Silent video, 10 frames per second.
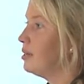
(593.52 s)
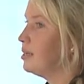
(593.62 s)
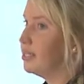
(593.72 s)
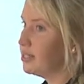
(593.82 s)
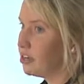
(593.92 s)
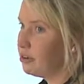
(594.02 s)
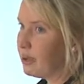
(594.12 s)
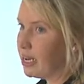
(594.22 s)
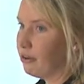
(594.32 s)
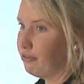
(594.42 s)
is going to
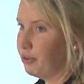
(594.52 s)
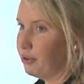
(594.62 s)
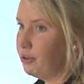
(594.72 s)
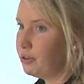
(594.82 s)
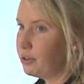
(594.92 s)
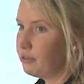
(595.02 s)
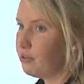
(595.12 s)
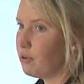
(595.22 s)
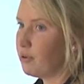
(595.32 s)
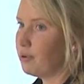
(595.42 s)
be a food
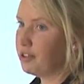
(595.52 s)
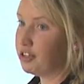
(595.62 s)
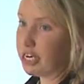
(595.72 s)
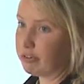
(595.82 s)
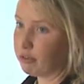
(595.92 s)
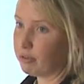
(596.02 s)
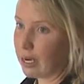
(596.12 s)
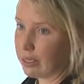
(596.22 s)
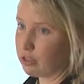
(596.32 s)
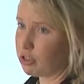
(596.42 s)
for the general
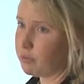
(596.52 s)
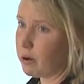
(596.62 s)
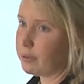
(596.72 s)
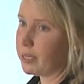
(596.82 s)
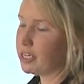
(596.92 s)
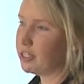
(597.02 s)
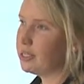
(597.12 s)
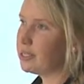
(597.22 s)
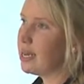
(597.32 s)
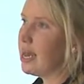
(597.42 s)
biological
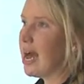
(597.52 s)
populations,